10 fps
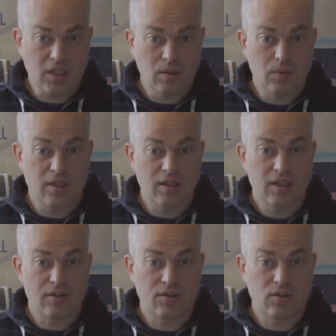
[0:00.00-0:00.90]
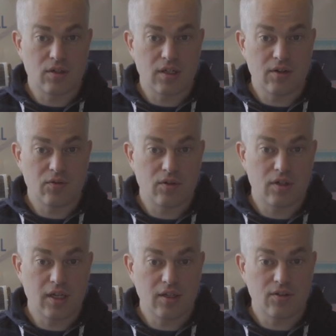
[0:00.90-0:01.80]
we think that's good enough.
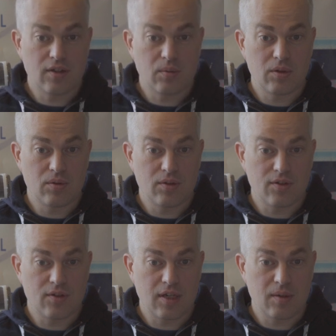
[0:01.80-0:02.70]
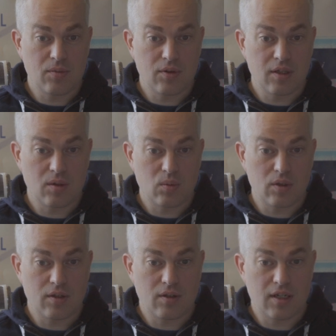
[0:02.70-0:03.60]
Okay, so then we do the same thing
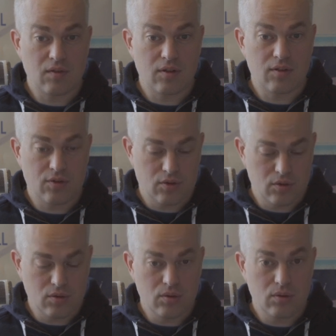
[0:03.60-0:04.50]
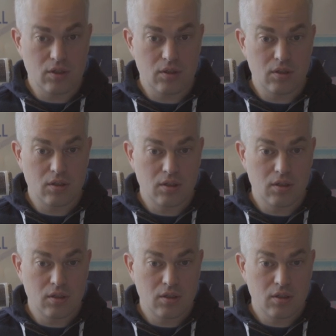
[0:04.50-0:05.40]
with level 2
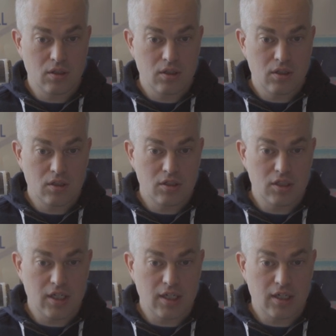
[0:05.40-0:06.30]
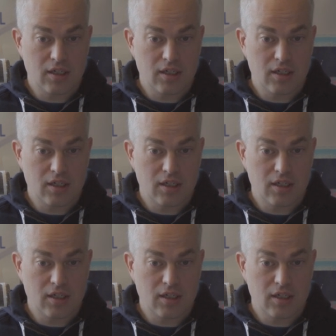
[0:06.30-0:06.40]
check,